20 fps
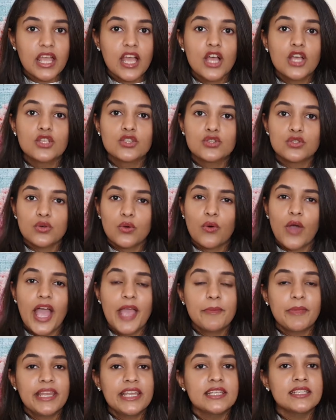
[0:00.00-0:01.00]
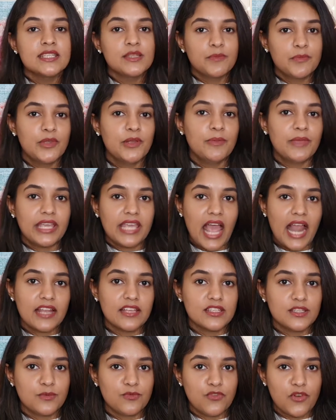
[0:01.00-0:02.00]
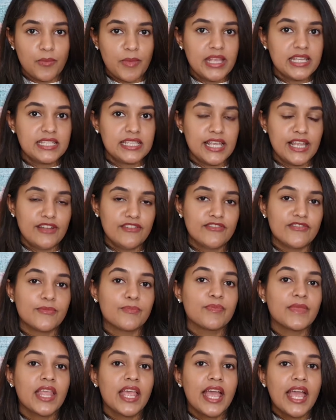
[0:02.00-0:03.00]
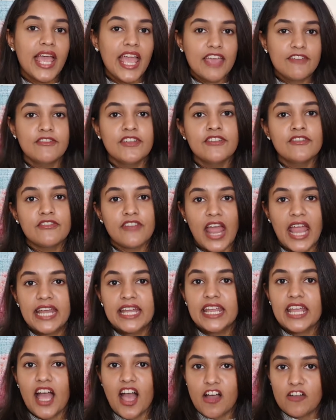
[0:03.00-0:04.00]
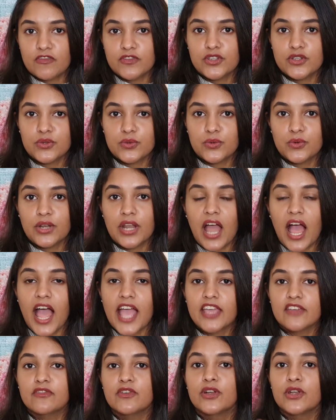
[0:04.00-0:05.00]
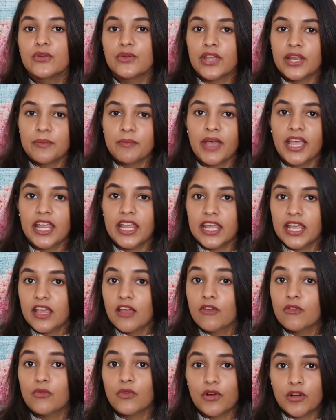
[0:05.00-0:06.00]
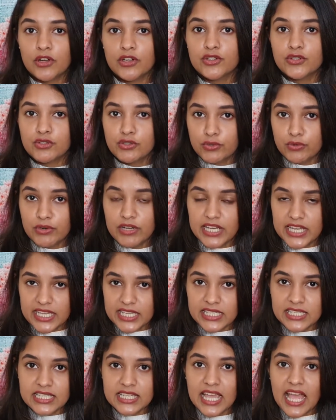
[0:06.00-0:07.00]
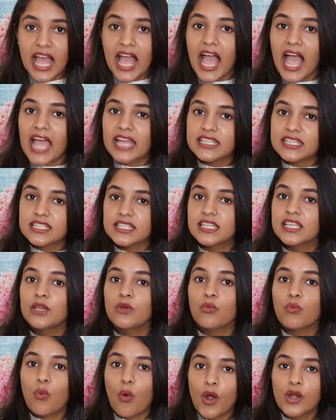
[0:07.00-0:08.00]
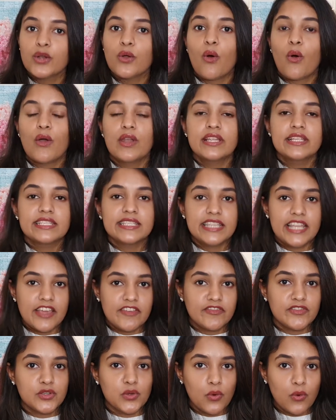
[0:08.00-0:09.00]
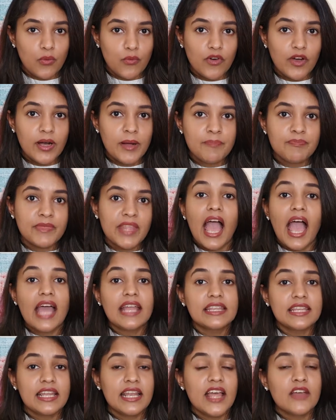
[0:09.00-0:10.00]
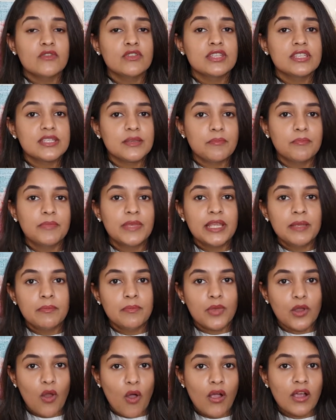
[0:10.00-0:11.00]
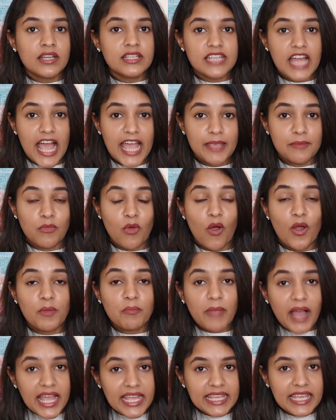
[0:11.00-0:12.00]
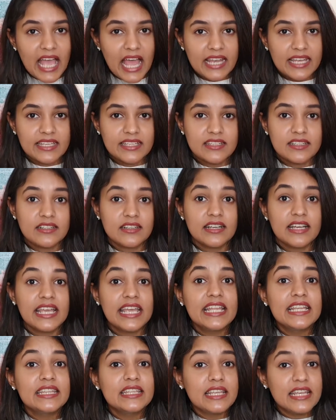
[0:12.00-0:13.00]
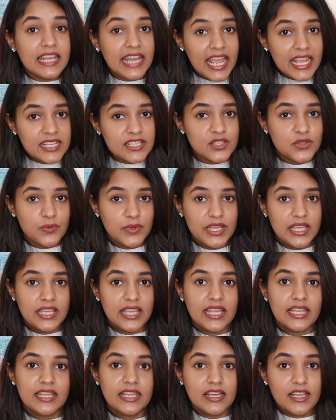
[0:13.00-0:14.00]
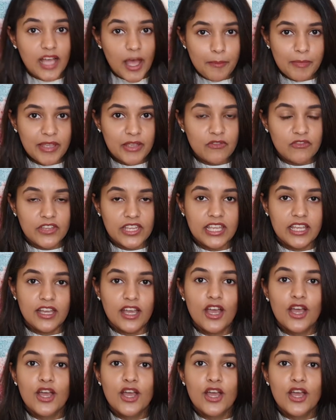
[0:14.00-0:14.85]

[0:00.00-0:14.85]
So I made a simple mechanism for myself. Every Friday afternoon, I would look at my work to-do list and see what all is left over, and then I would simply block time on my calendar in the next week, in the coming week,